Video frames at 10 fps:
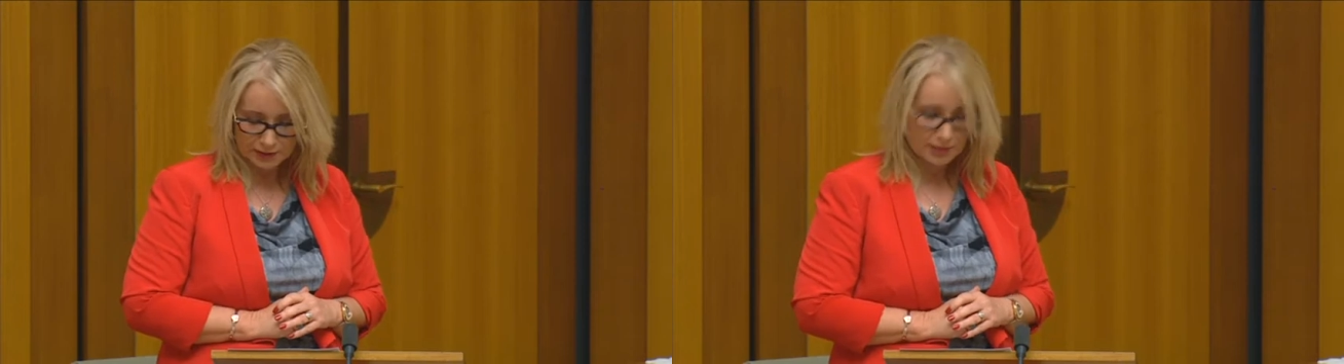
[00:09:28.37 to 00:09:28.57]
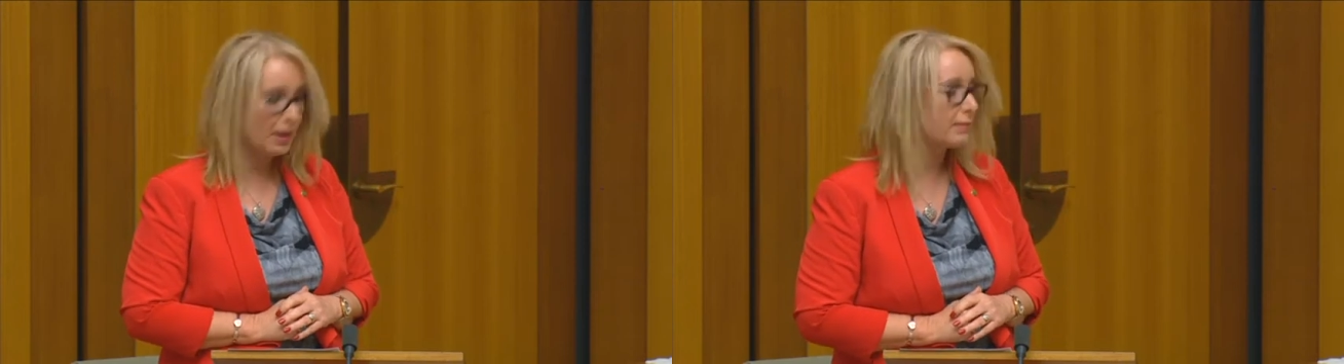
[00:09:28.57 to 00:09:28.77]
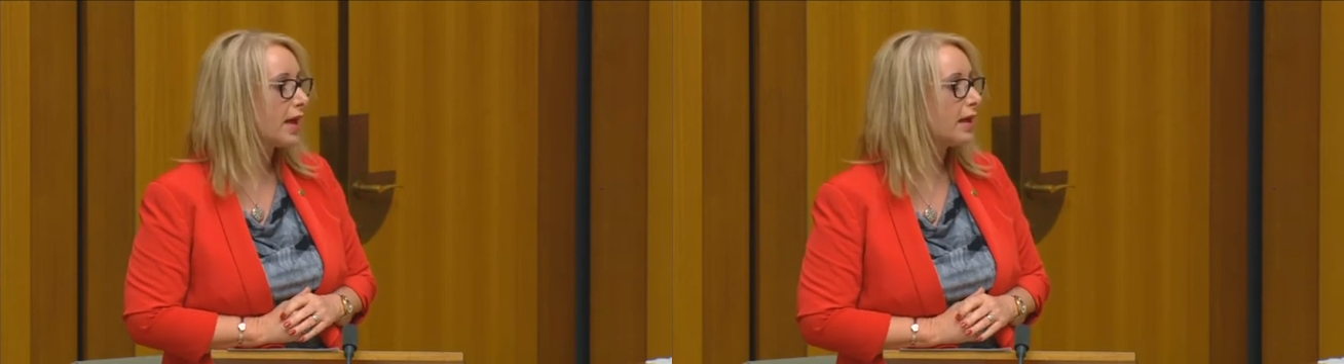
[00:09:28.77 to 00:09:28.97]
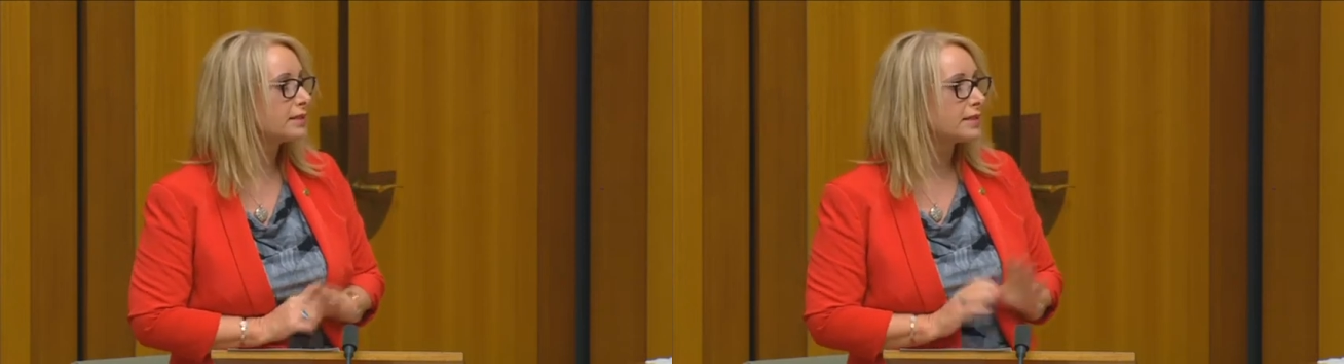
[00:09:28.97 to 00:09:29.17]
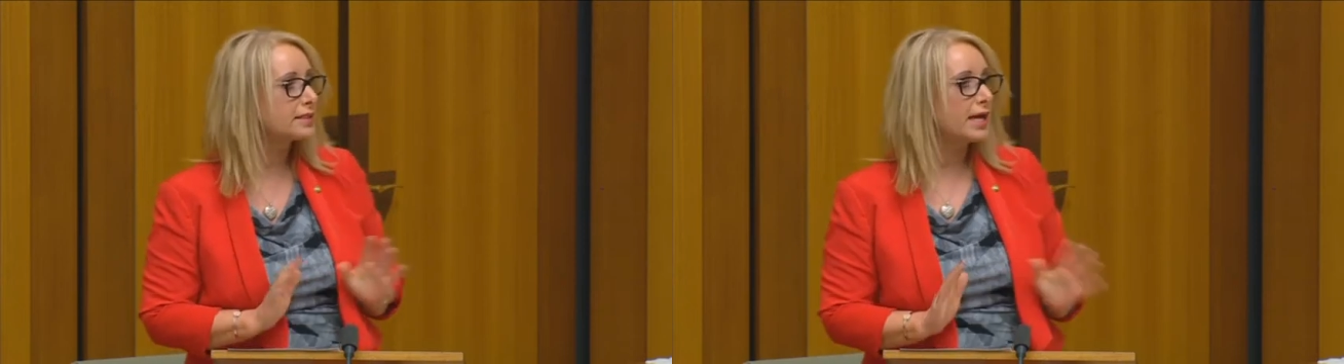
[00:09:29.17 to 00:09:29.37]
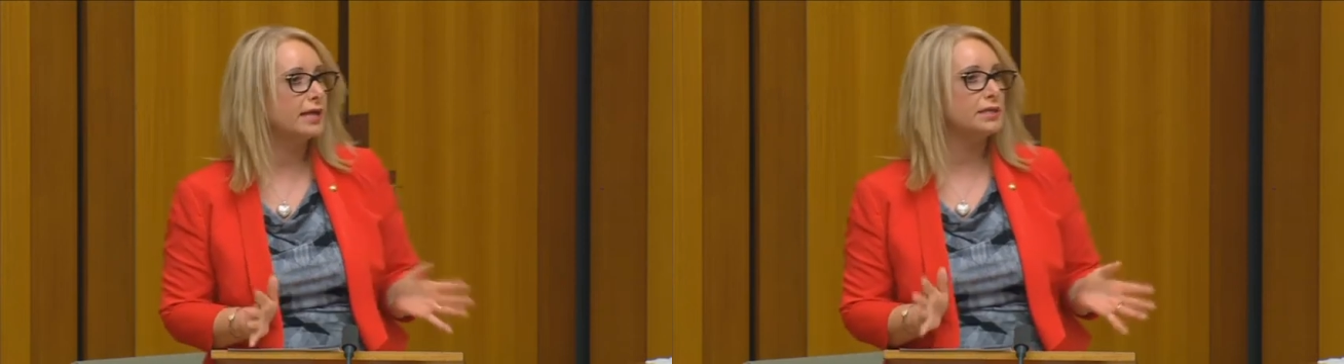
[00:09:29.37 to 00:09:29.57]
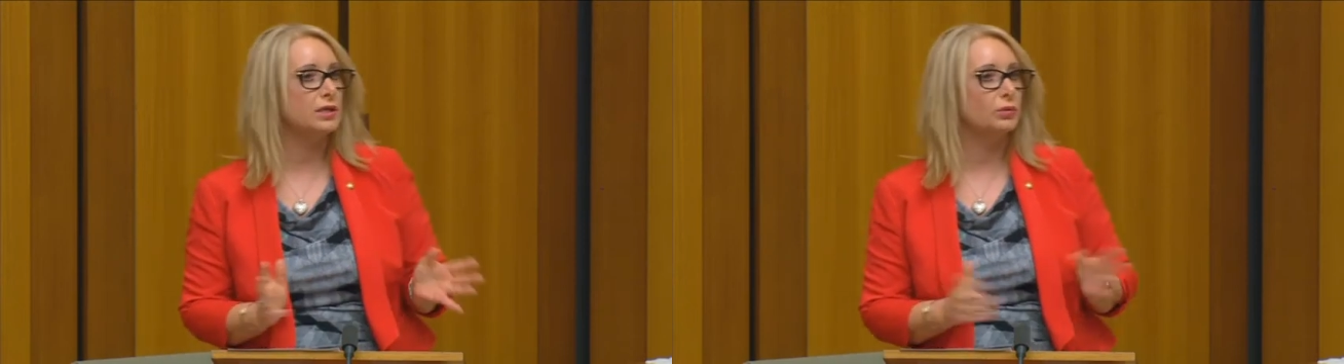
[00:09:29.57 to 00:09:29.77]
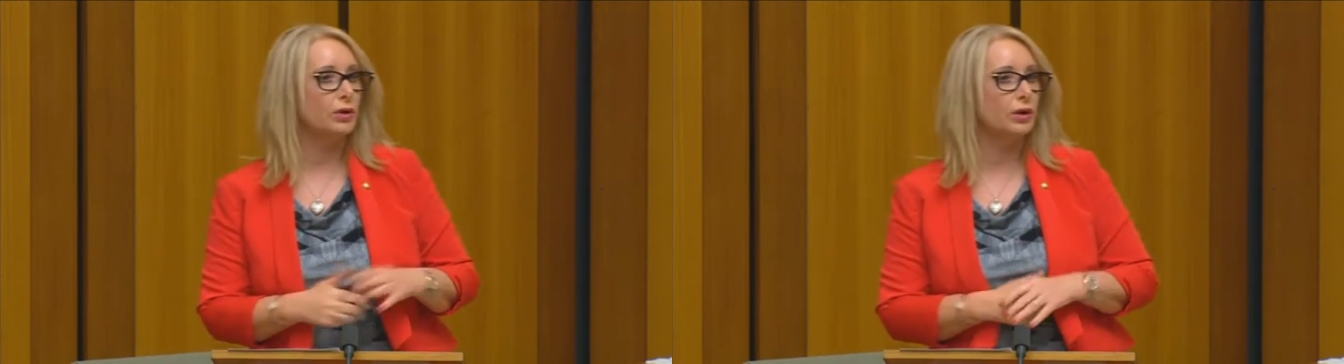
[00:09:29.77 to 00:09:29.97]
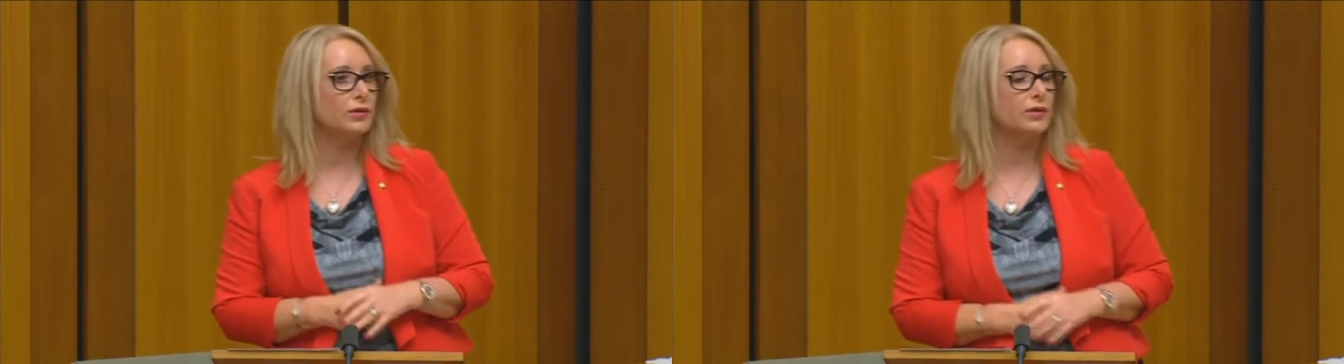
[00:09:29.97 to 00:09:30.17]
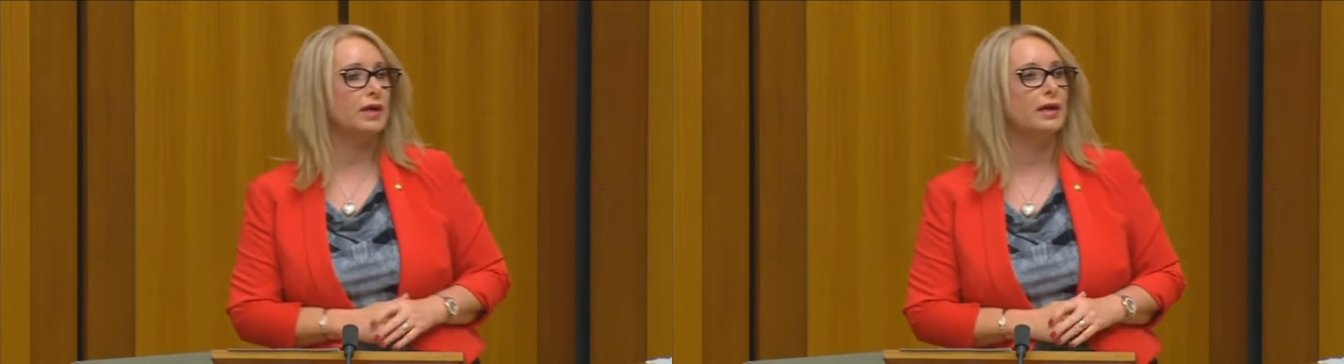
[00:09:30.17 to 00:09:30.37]
some outstanding
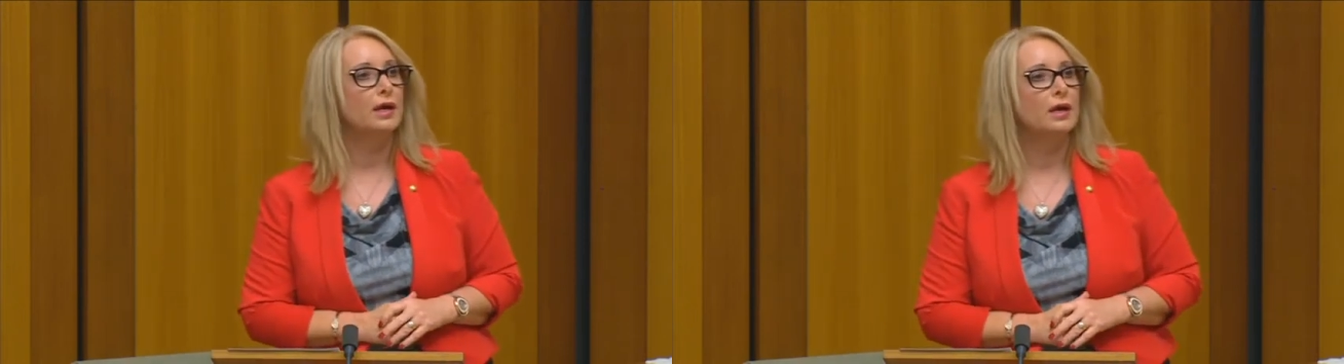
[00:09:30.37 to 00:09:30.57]
work there